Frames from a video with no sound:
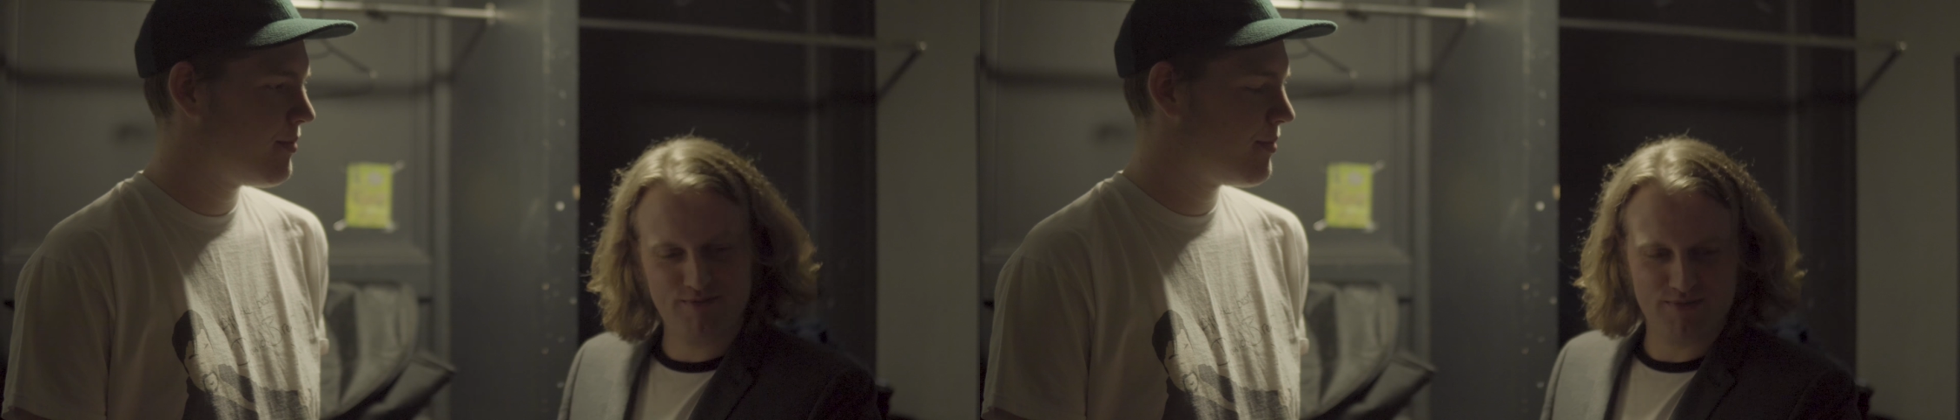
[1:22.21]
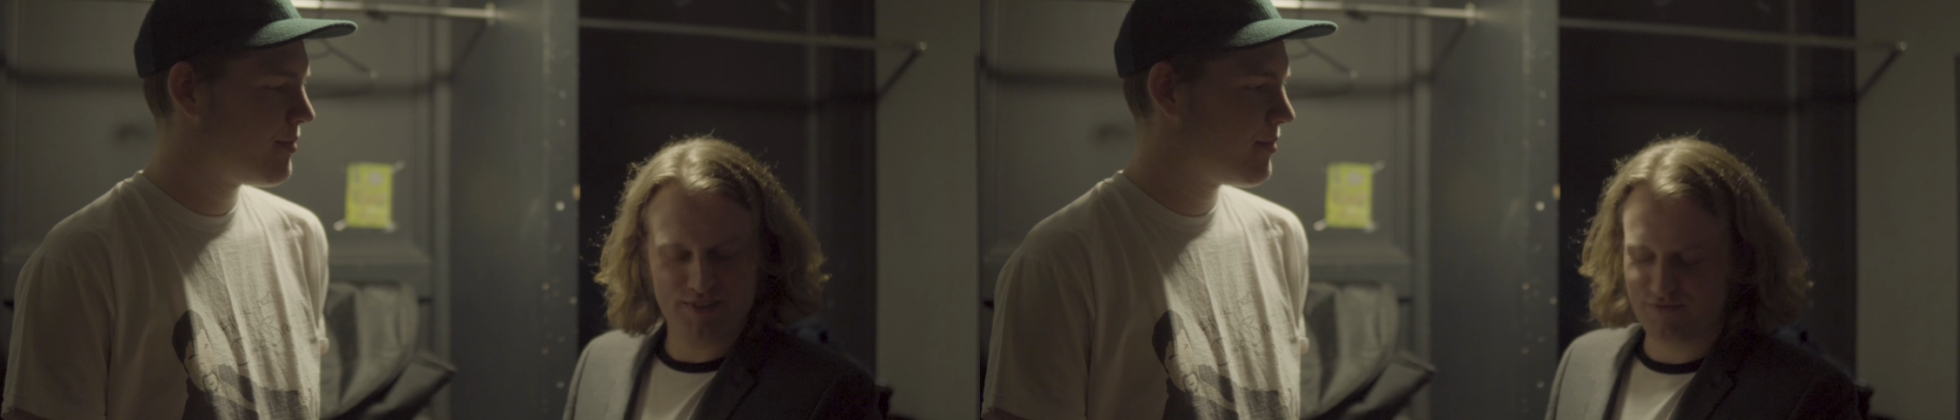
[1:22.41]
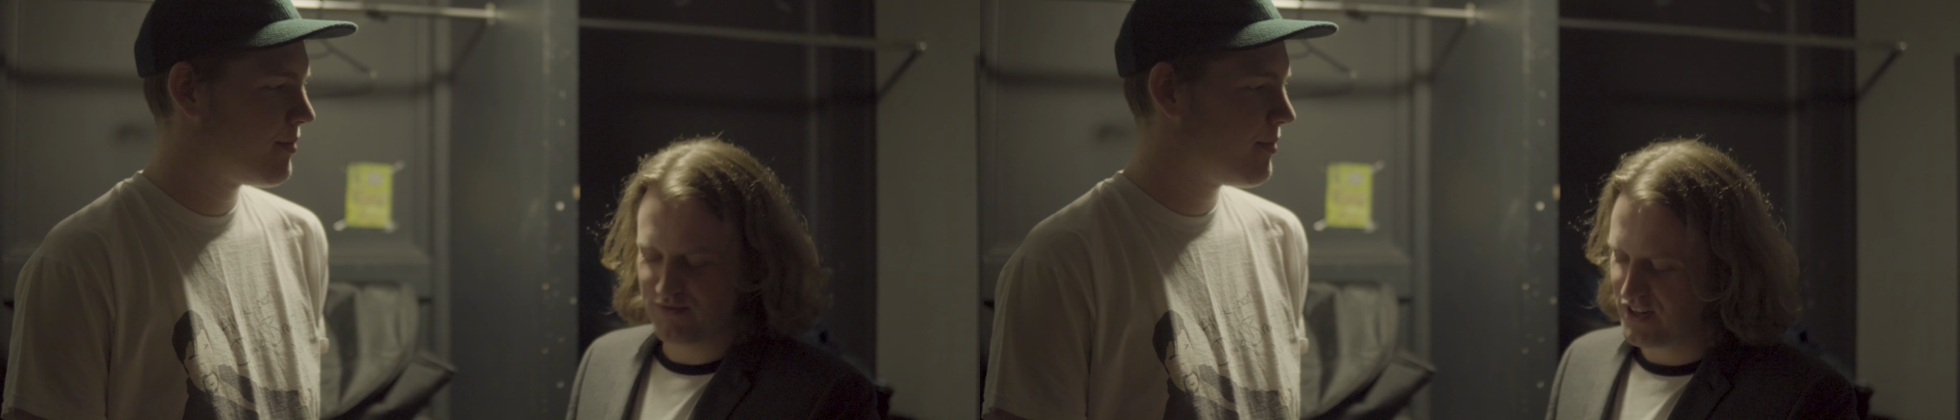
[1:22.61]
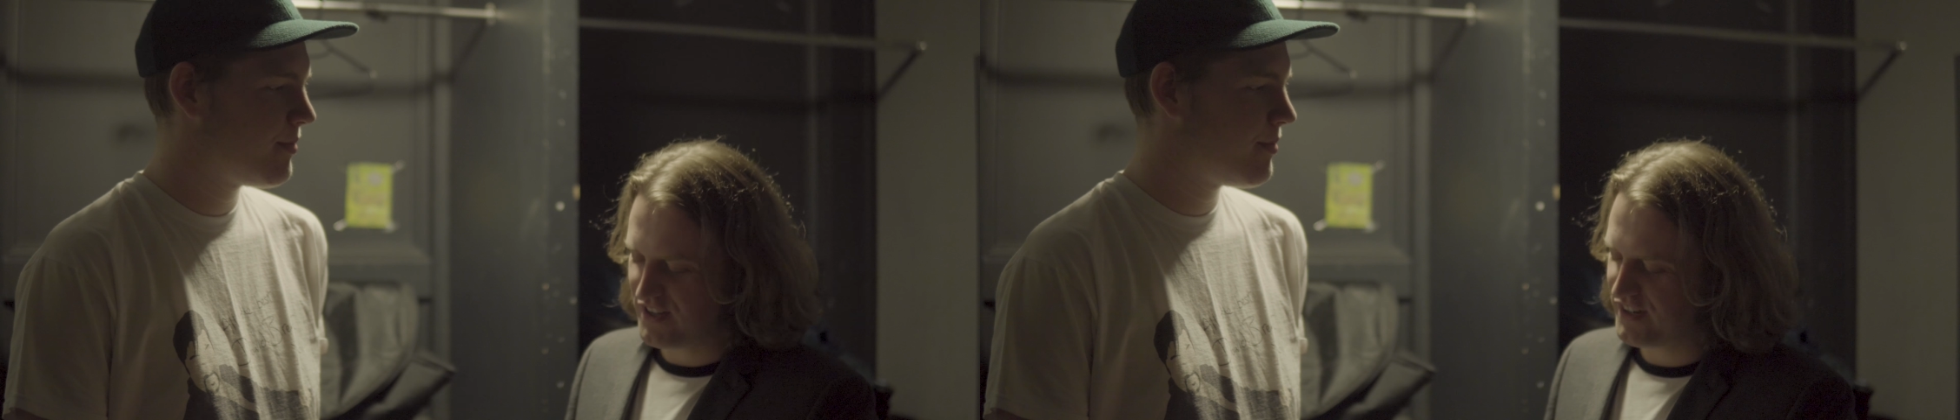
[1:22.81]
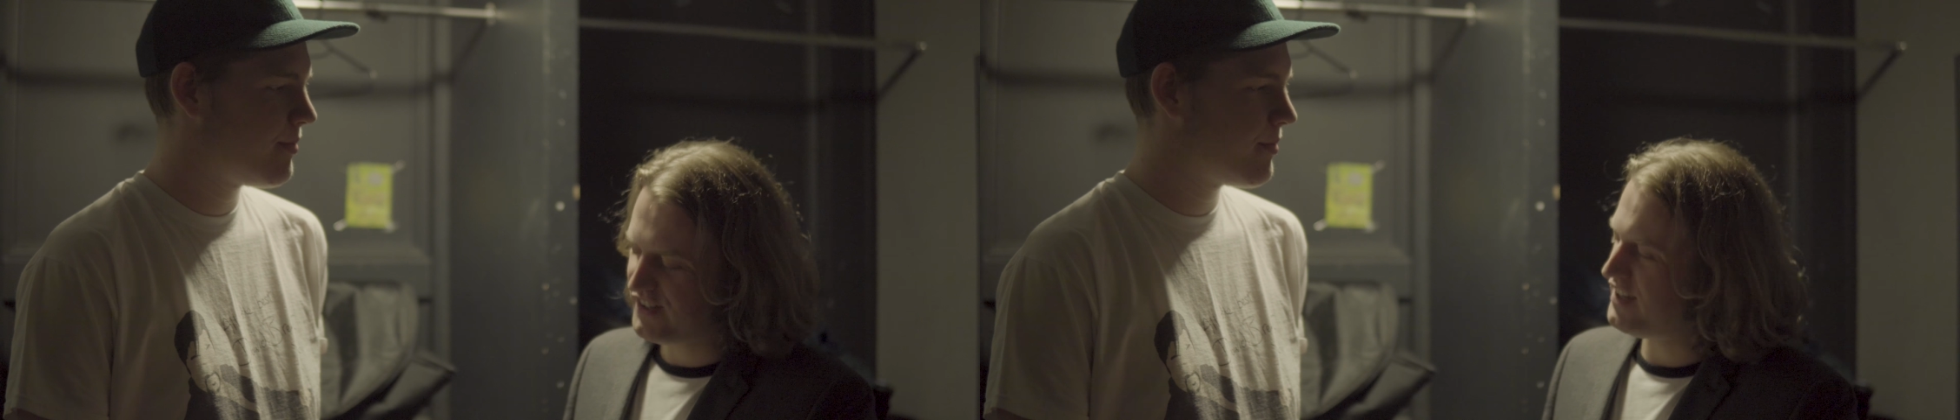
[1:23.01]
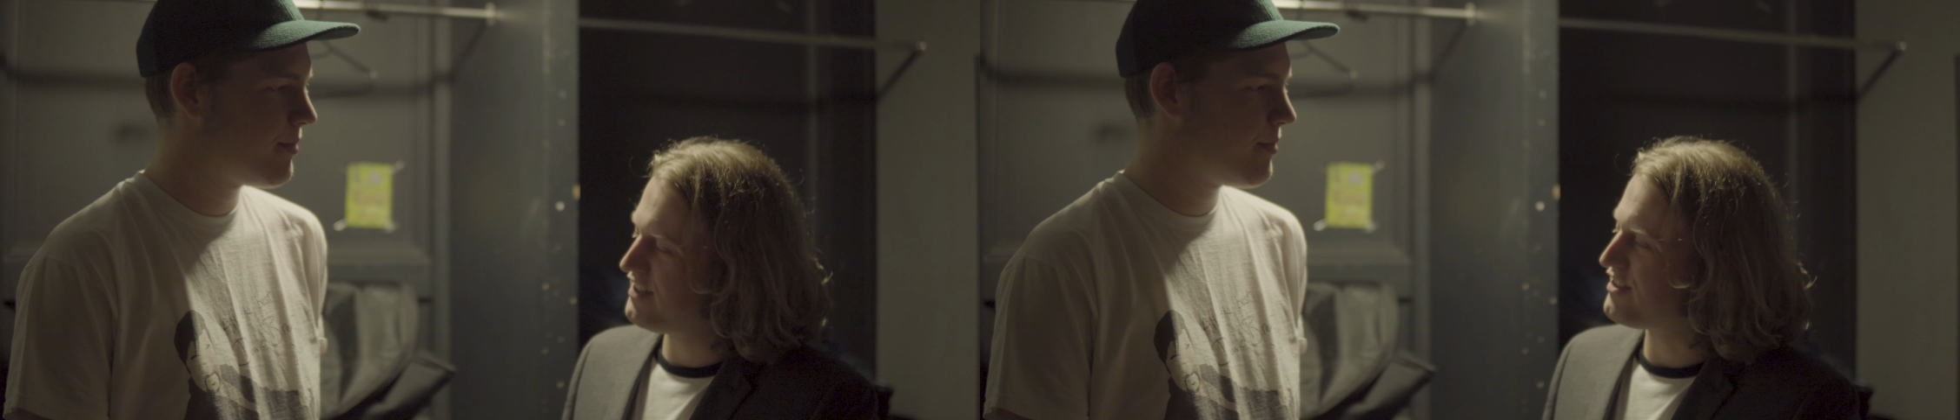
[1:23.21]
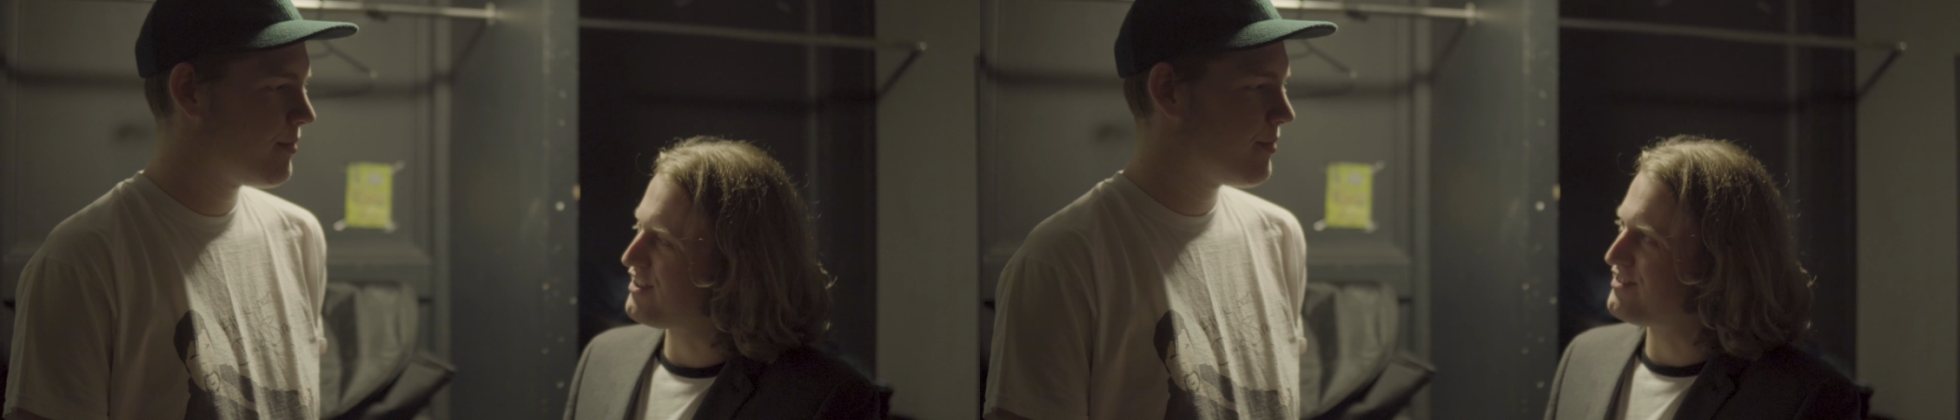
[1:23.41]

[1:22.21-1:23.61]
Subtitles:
but we've got there in the end.